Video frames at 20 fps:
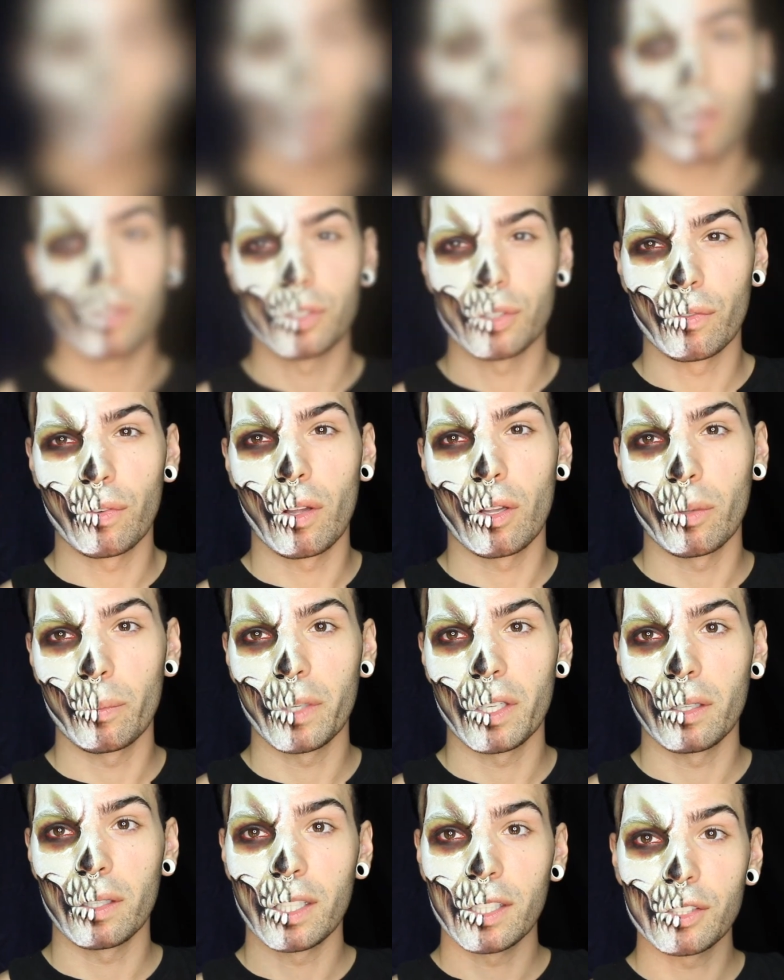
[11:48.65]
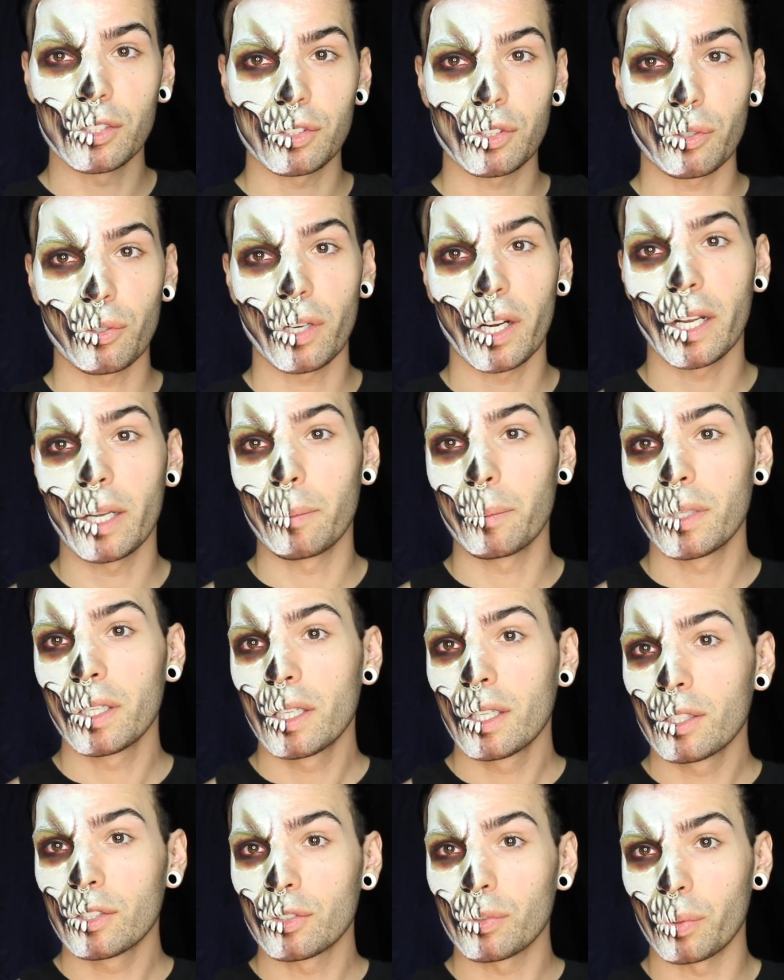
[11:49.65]
Also follow me on Instagram,
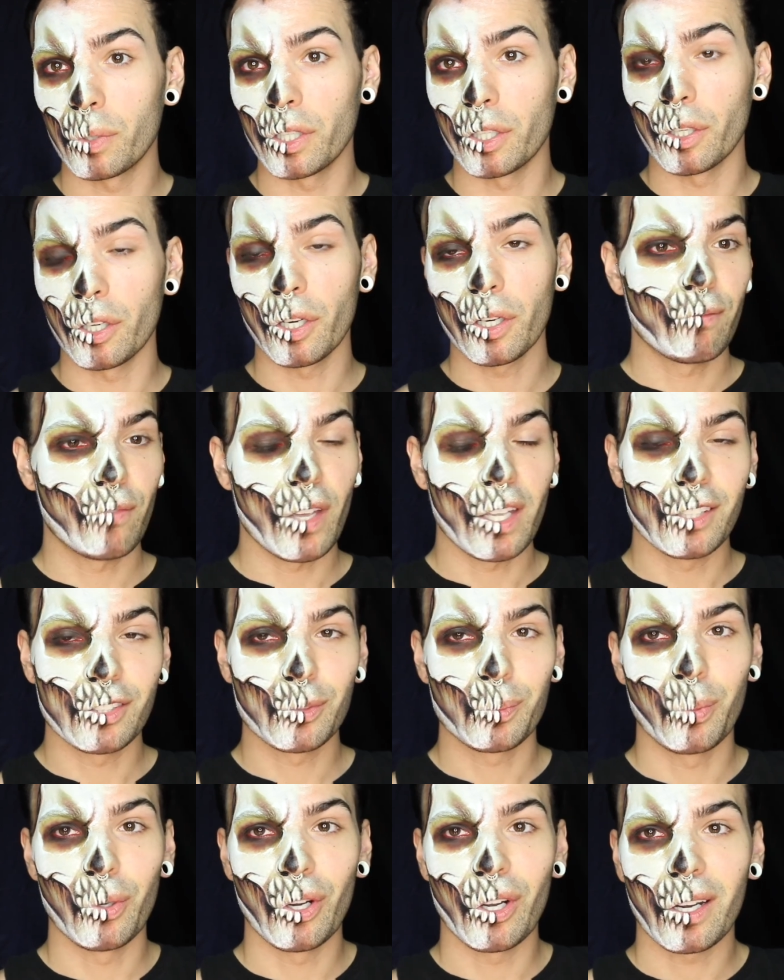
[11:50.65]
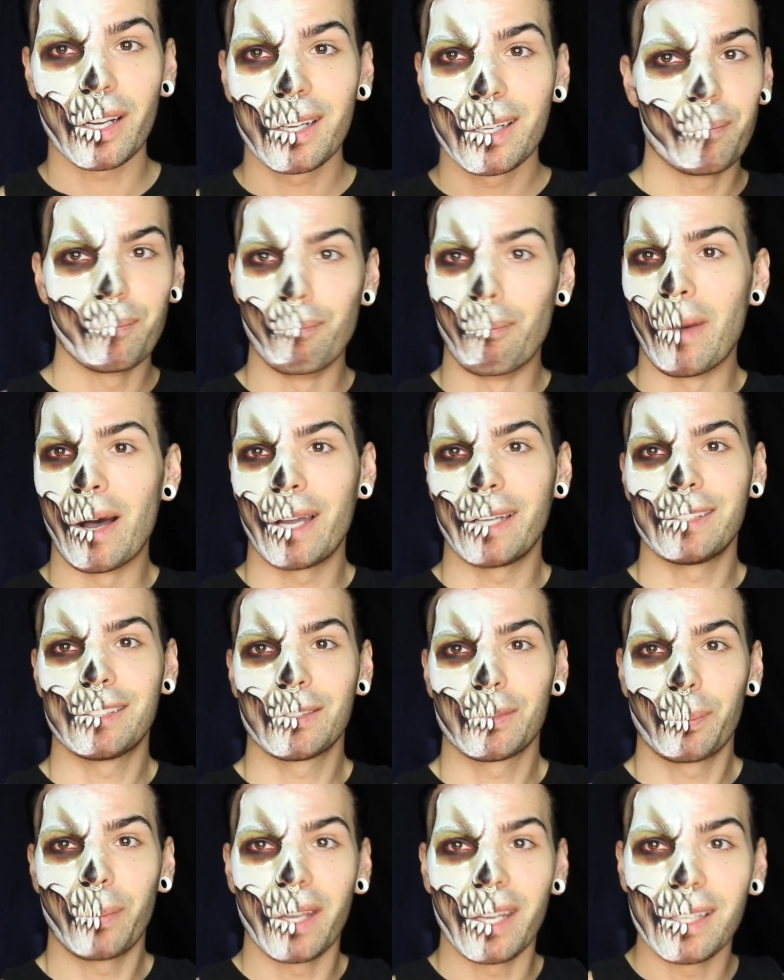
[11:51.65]
Twitter, Facebook,
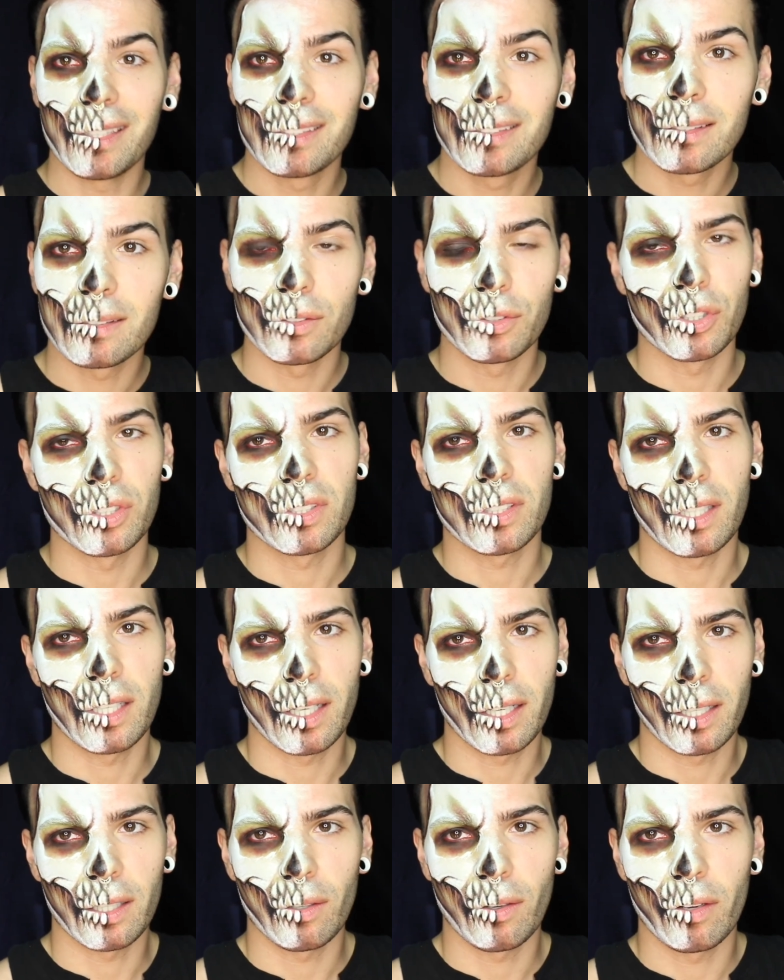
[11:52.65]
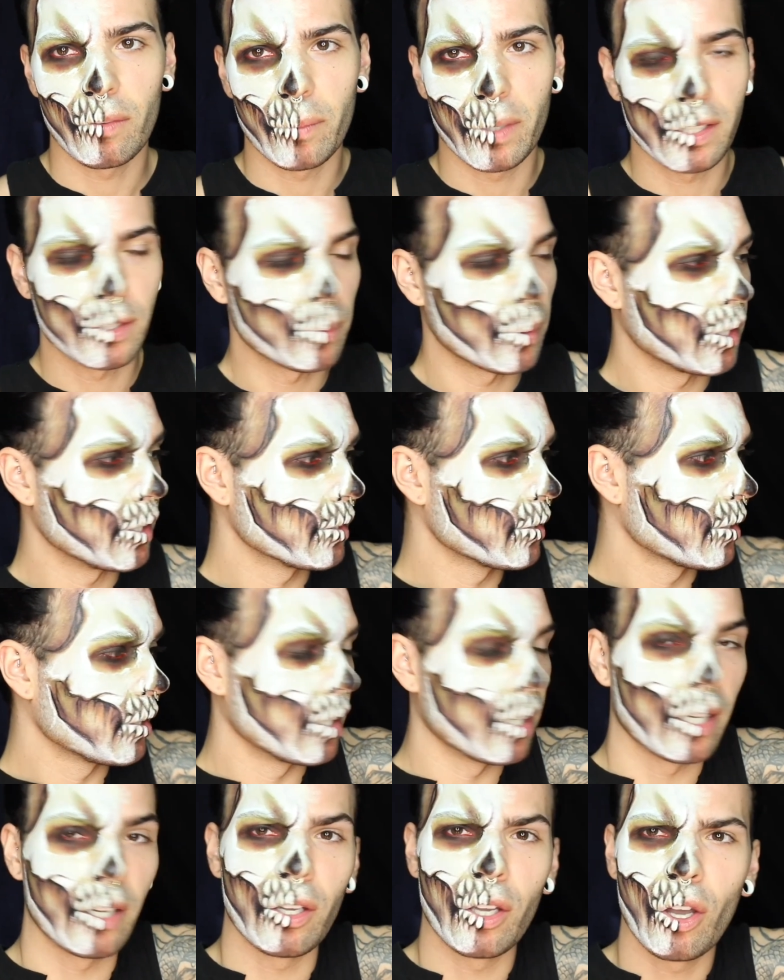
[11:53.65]
MySpace. Just kidding, I don't have MySpace,
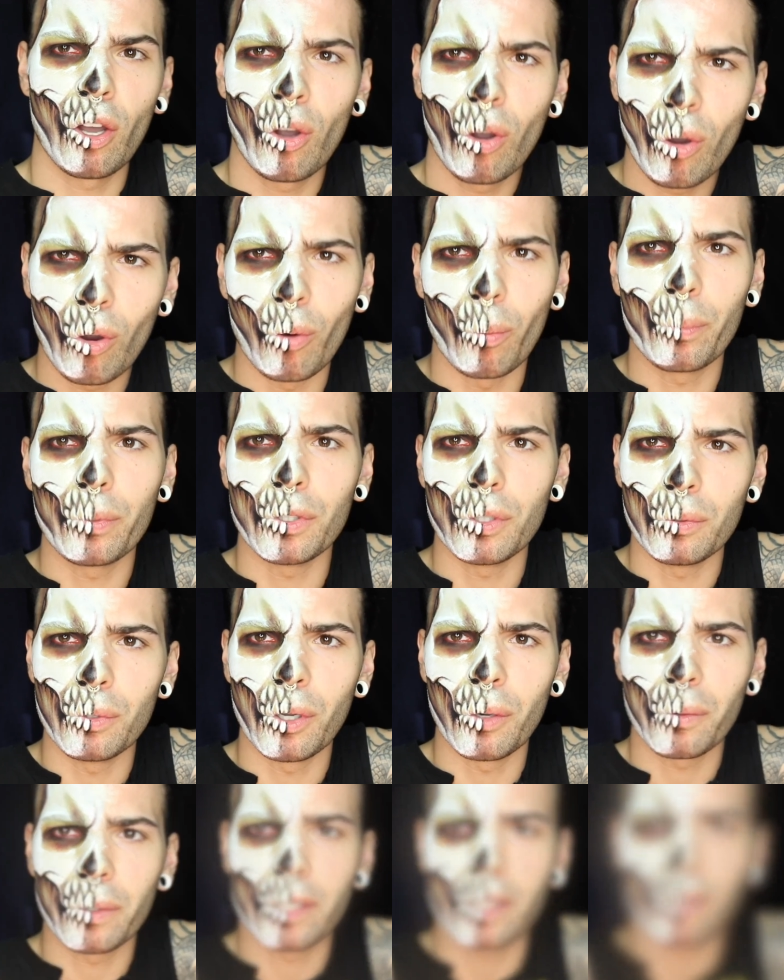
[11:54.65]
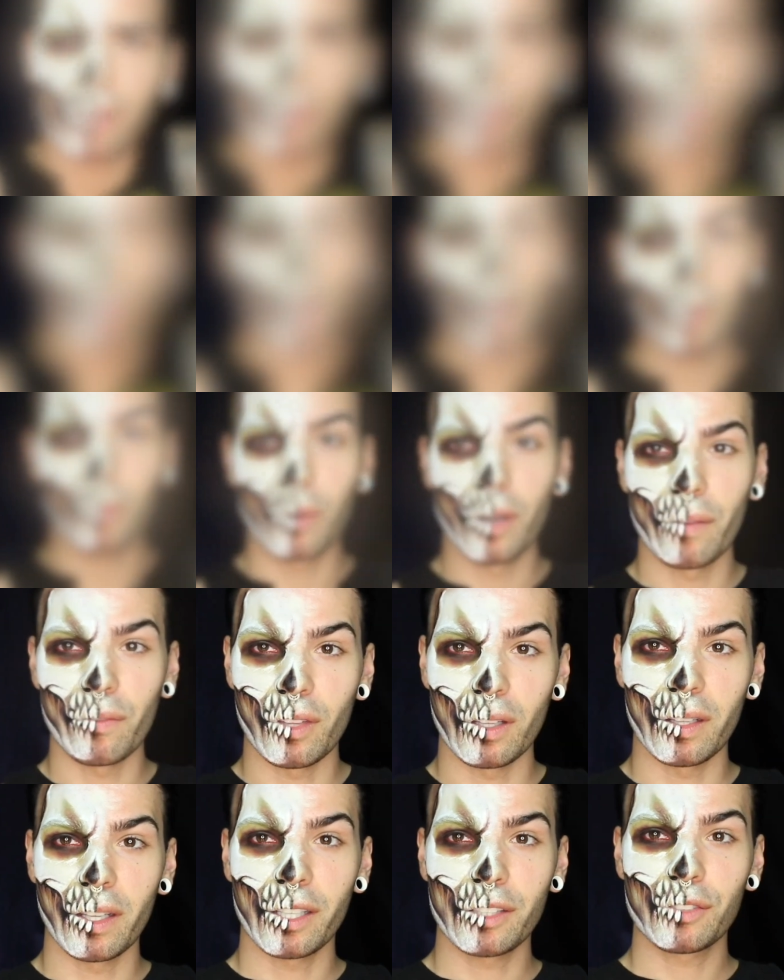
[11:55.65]
and I hope you don't either. I will have
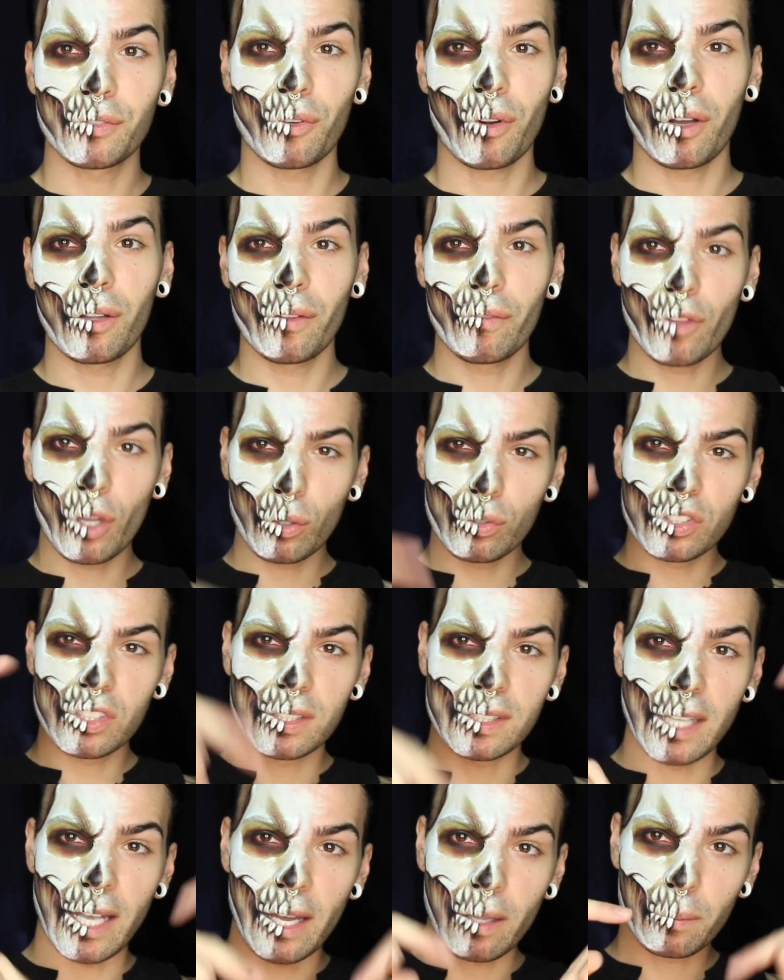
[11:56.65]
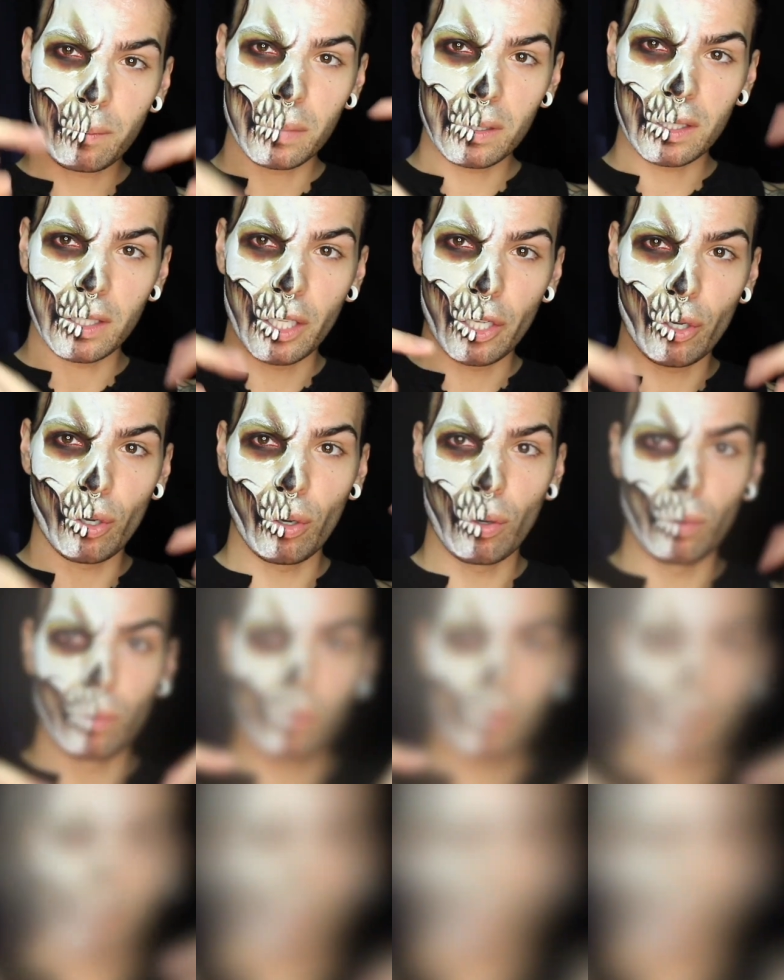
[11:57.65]
the links for all of those down below.